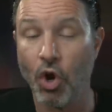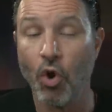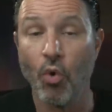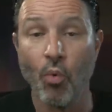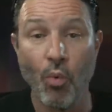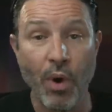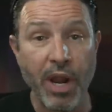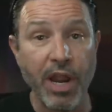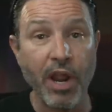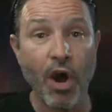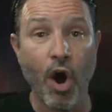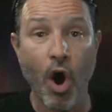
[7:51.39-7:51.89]

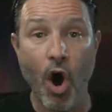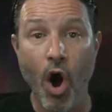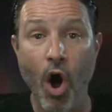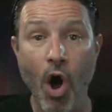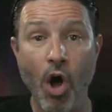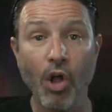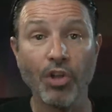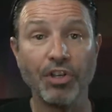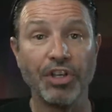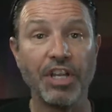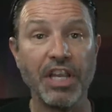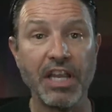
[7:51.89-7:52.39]
We
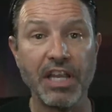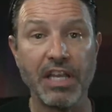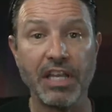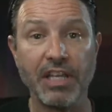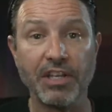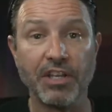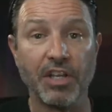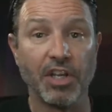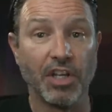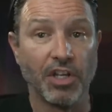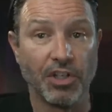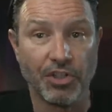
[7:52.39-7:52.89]
all need
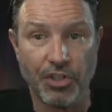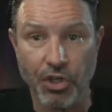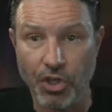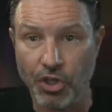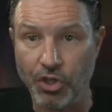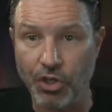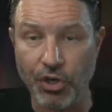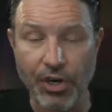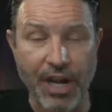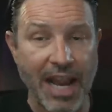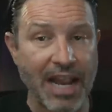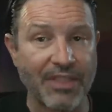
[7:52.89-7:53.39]
to
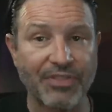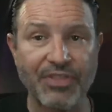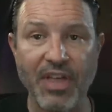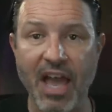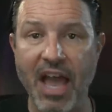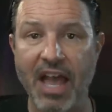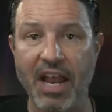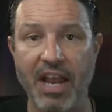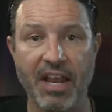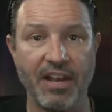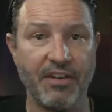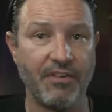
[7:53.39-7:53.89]
create
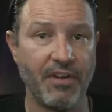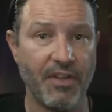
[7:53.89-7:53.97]
that in,